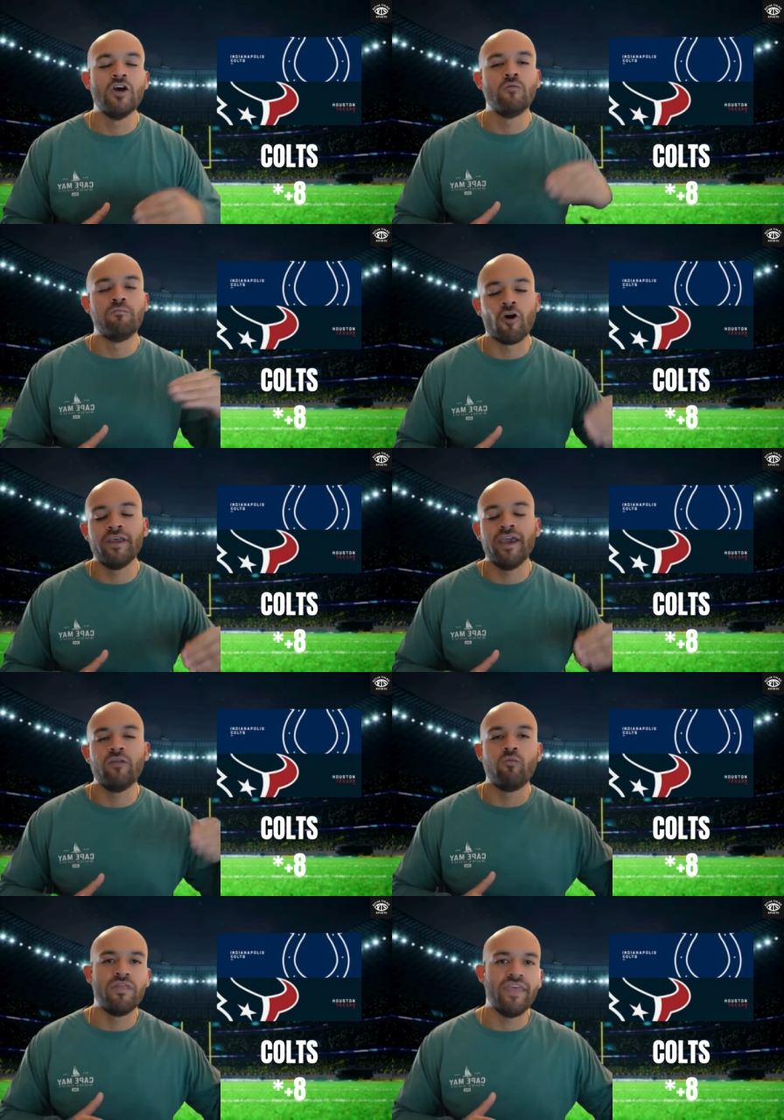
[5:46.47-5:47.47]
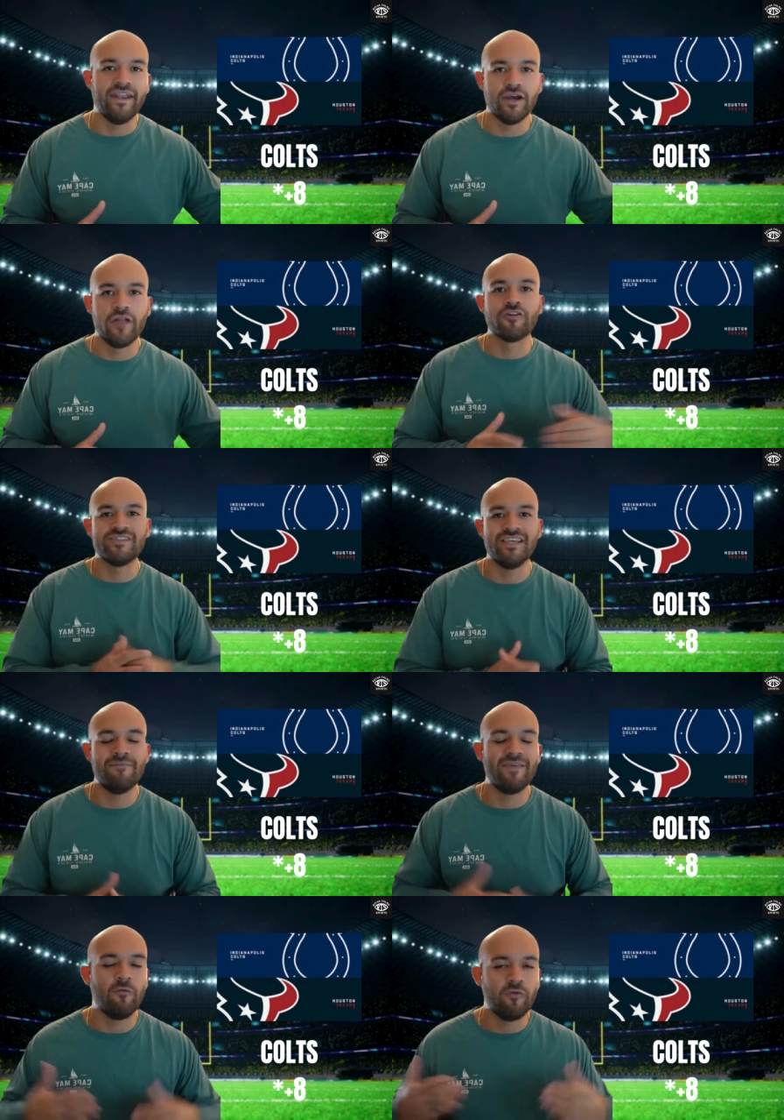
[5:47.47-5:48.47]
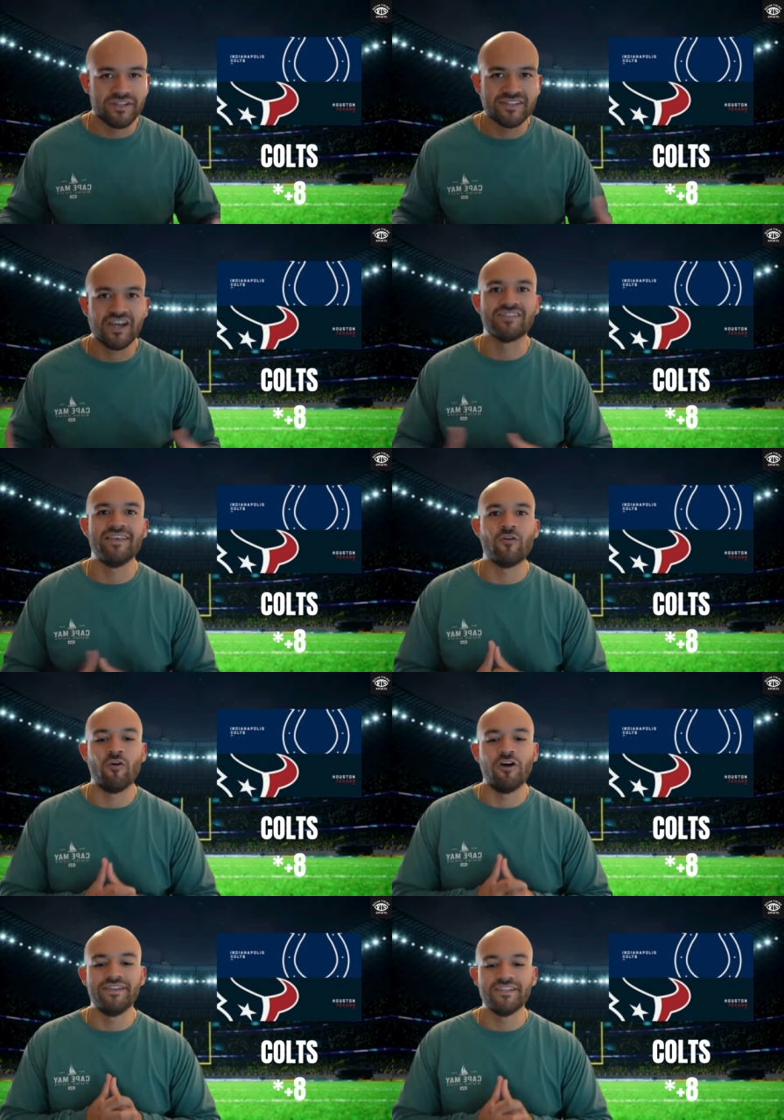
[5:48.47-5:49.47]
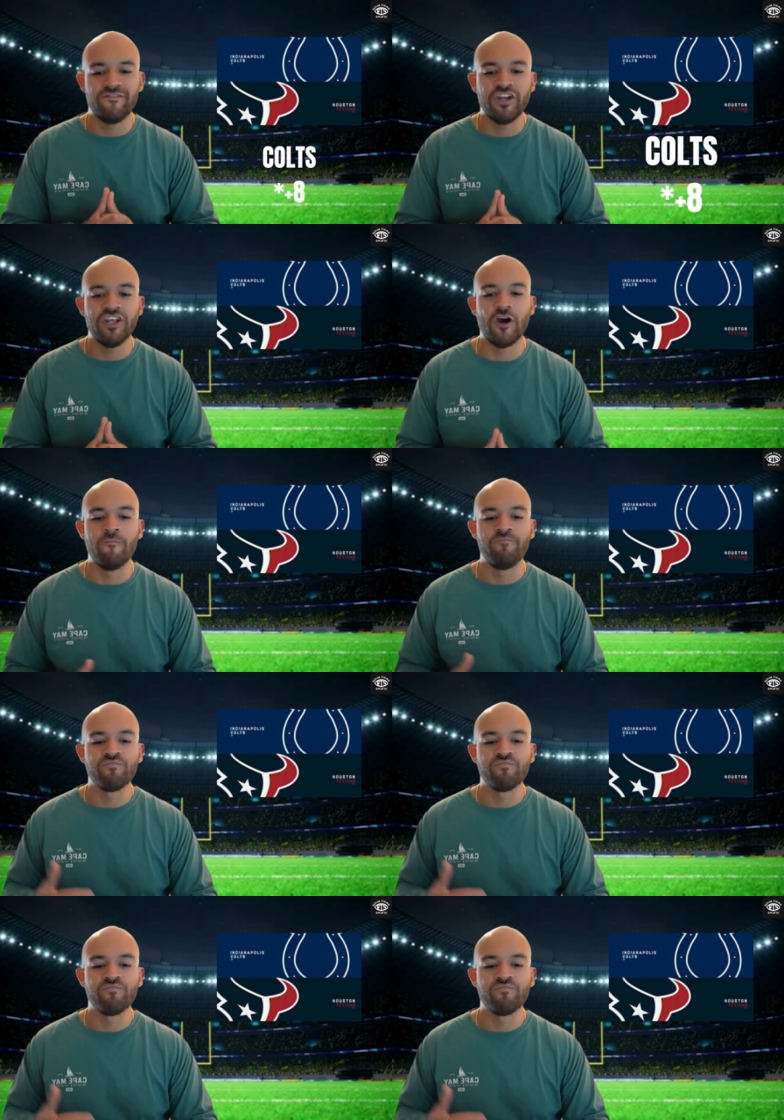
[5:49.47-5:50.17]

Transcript: parlayed with another team that we will discuss later on in this video.